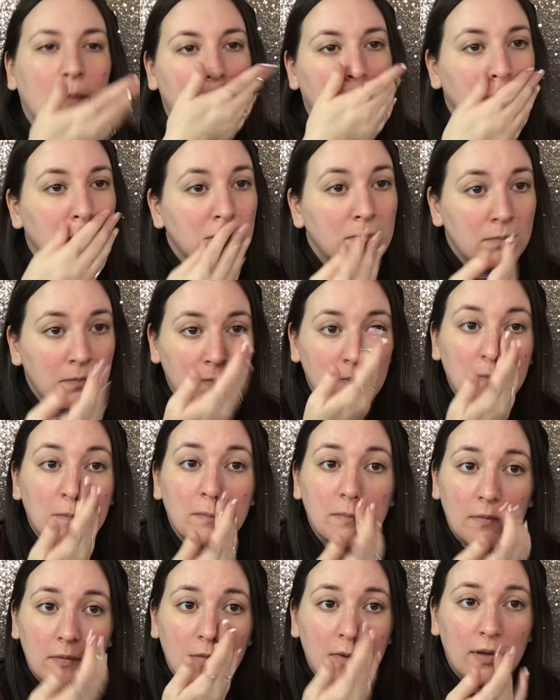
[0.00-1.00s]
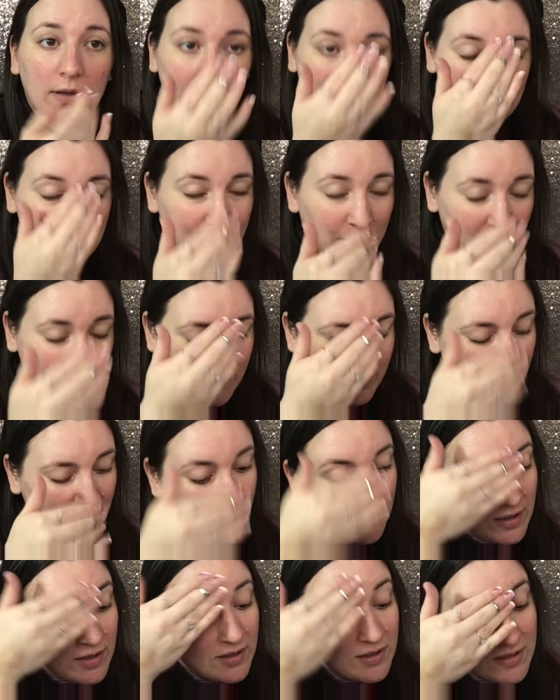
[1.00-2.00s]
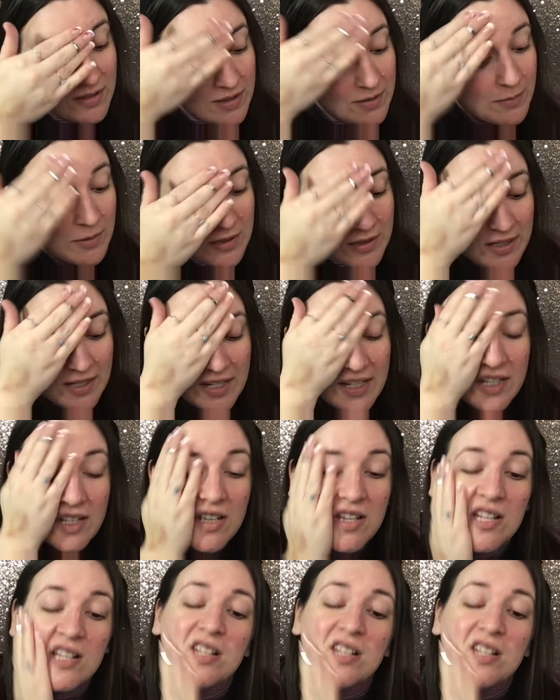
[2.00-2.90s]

And it smells really good. It smells like